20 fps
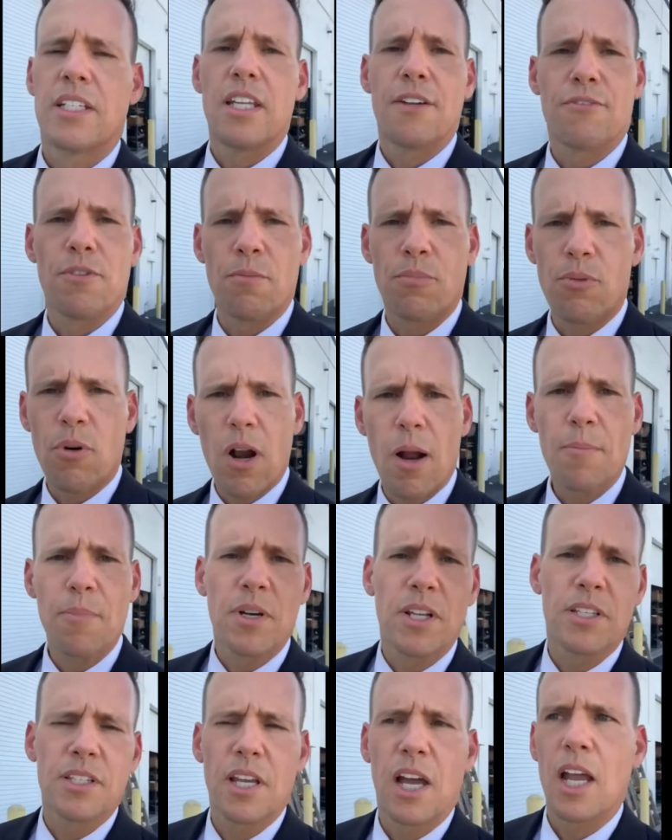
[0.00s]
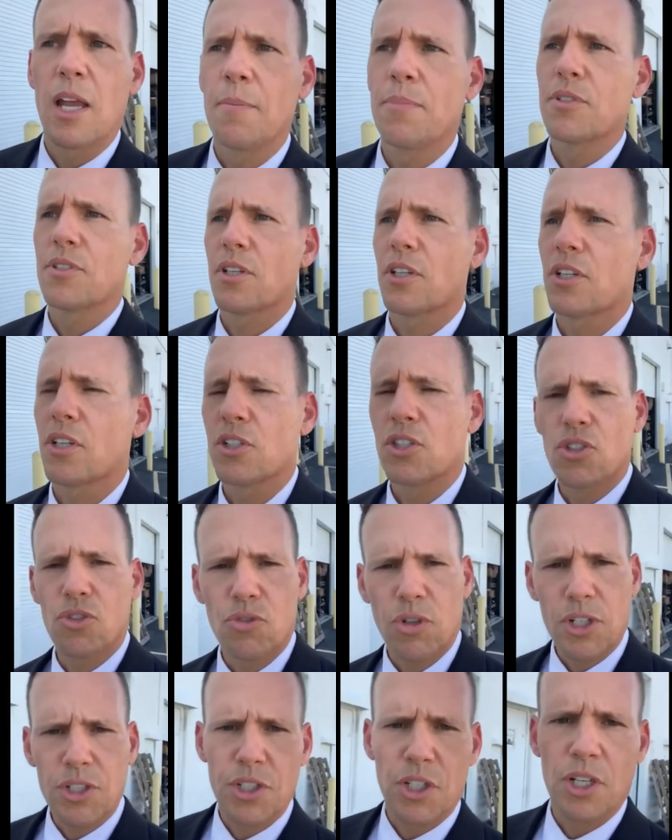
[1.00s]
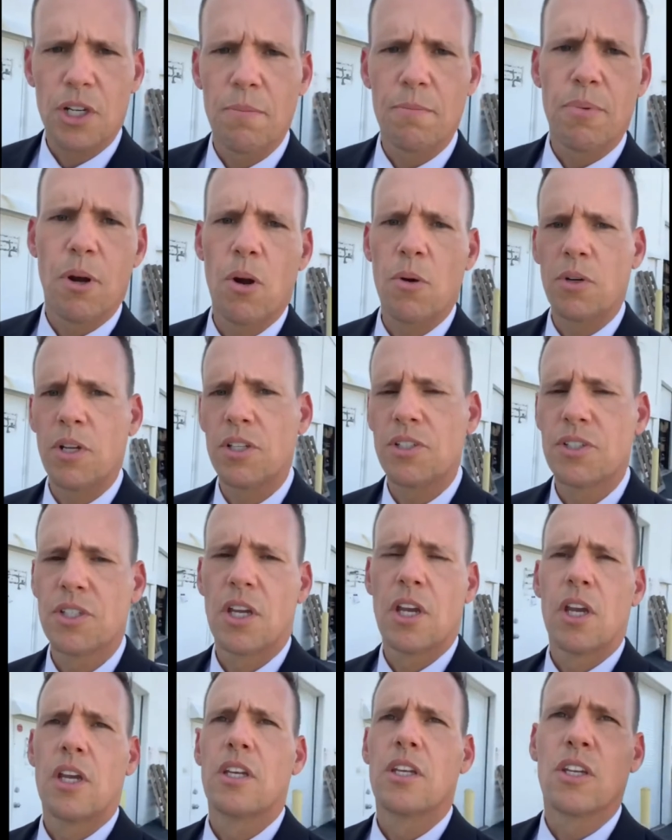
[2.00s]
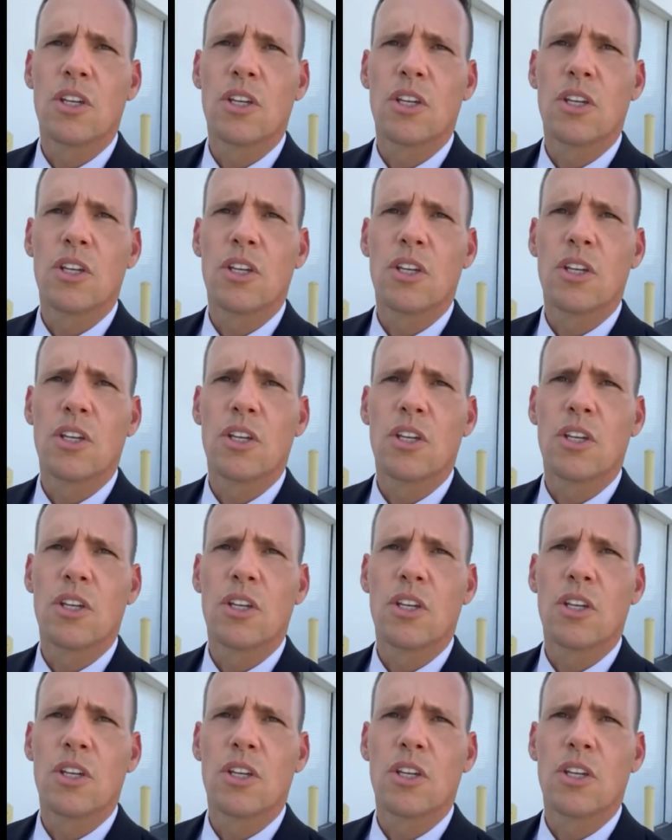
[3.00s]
different property types, construction components,